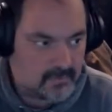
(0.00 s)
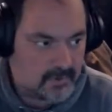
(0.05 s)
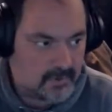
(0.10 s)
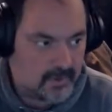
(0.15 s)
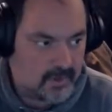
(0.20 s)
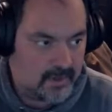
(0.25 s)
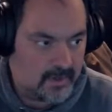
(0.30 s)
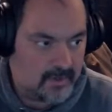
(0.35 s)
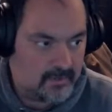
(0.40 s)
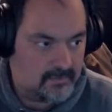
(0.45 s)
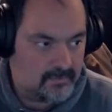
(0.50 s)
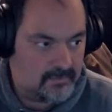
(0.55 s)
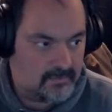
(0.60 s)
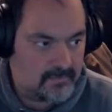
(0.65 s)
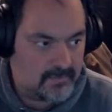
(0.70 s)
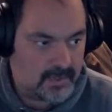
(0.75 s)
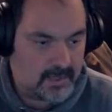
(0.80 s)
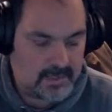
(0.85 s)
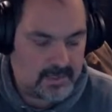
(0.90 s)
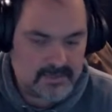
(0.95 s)
Um,
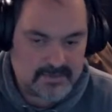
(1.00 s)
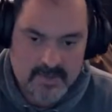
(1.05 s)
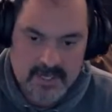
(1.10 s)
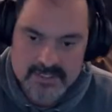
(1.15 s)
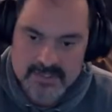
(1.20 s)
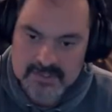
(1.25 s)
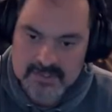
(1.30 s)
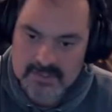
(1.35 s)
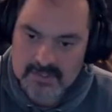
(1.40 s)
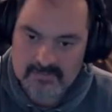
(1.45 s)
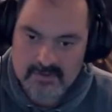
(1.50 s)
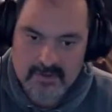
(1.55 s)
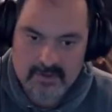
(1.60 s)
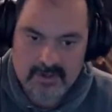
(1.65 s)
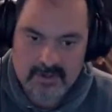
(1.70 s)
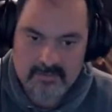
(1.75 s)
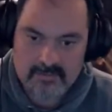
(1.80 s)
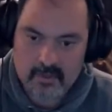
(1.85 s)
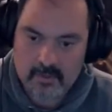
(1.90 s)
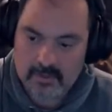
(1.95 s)
inspections are
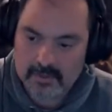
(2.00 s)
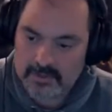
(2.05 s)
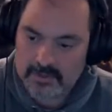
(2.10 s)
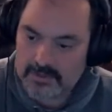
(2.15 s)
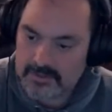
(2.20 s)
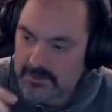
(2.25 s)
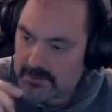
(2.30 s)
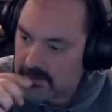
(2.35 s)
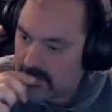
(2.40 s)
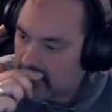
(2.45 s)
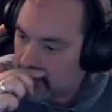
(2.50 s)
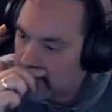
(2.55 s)
very important.